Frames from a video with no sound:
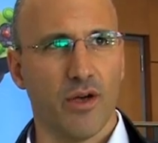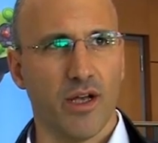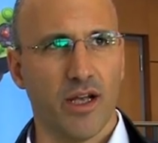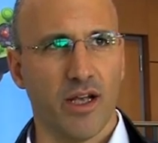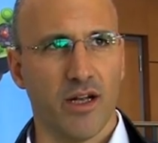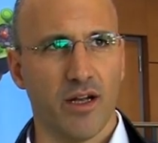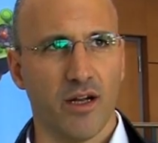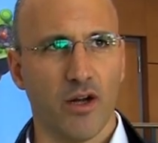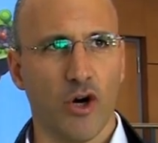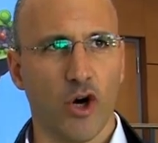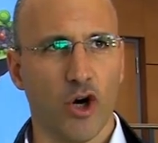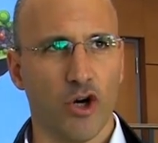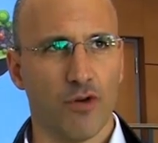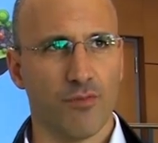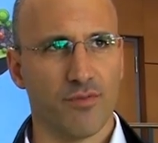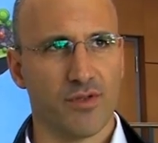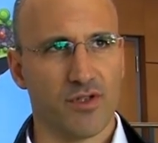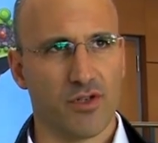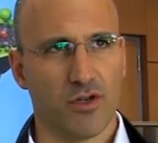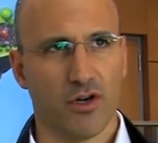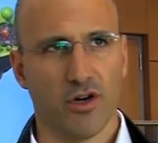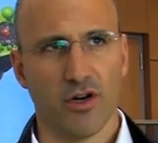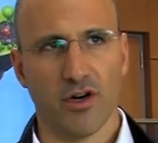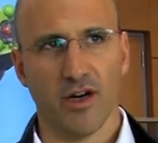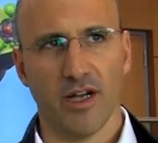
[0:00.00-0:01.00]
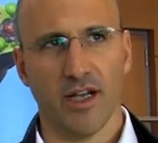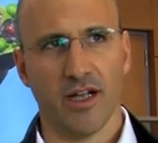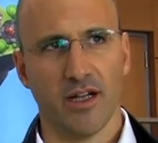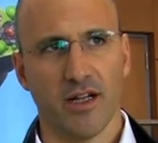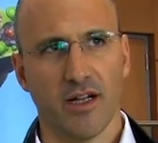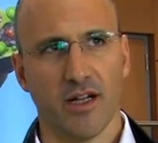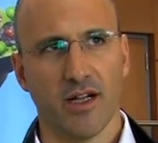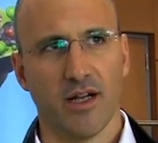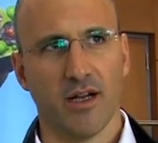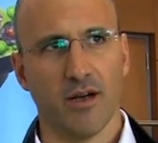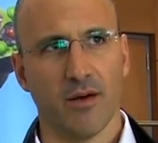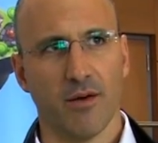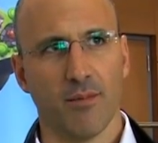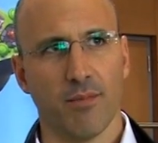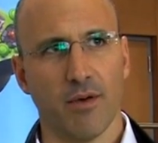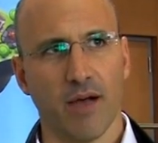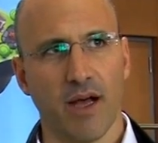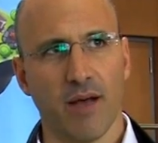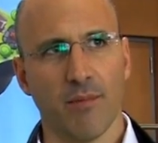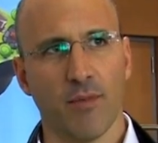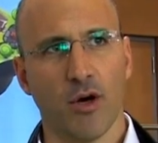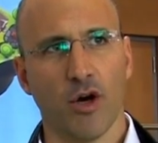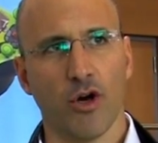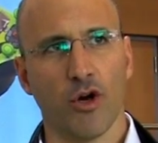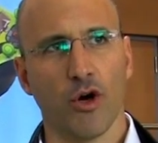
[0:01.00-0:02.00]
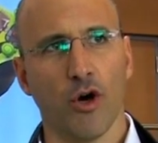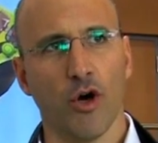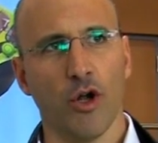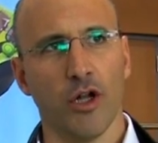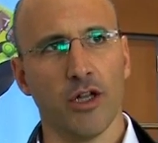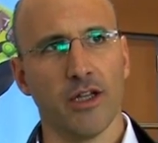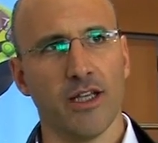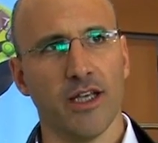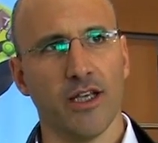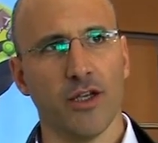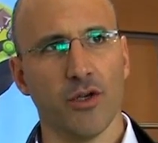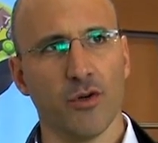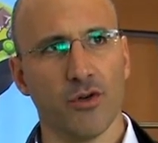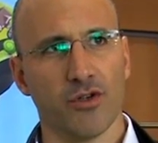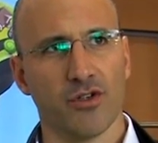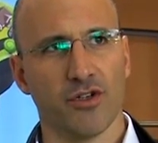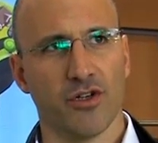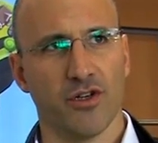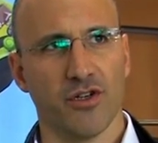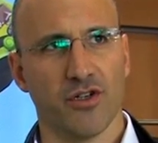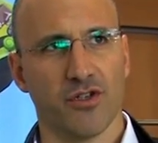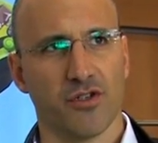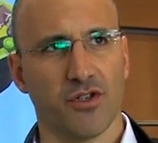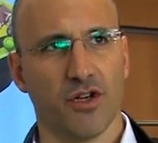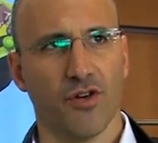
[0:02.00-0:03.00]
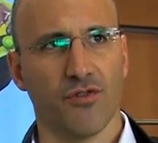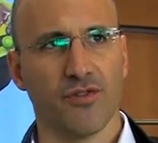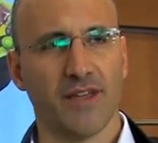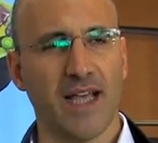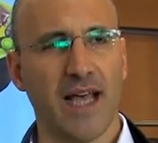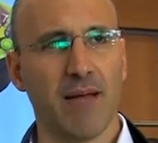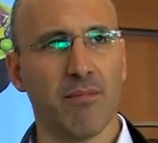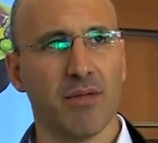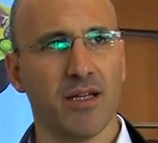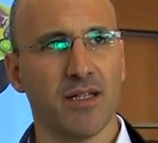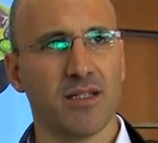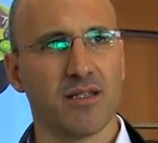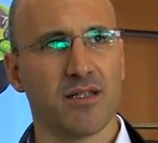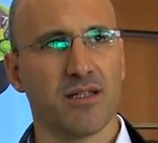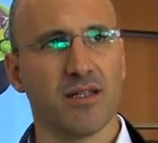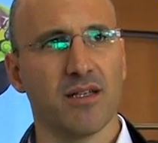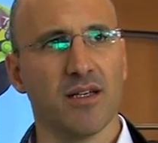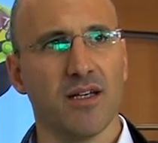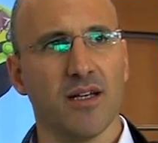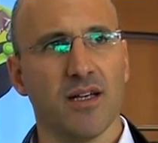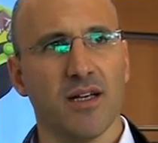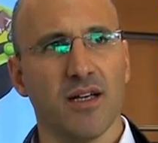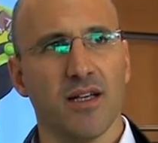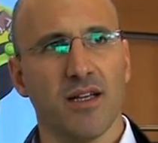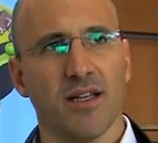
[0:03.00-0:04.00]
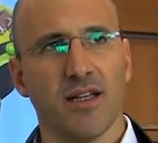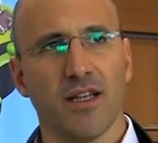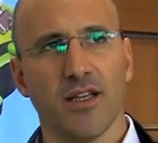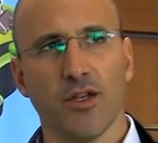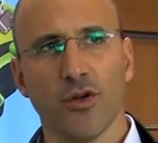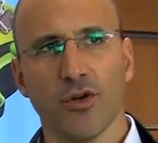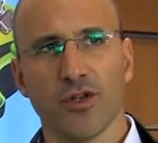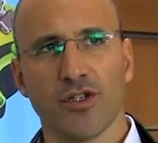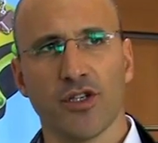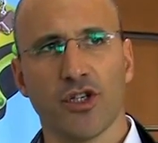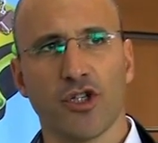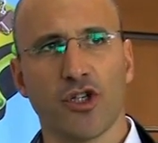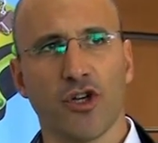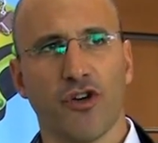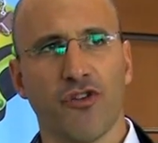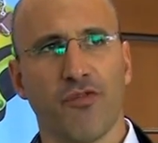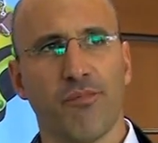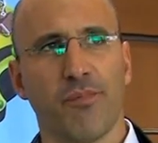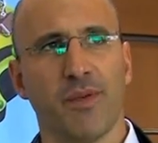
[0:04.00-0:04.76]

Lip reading: in homes or among all the users of tablets, the usage of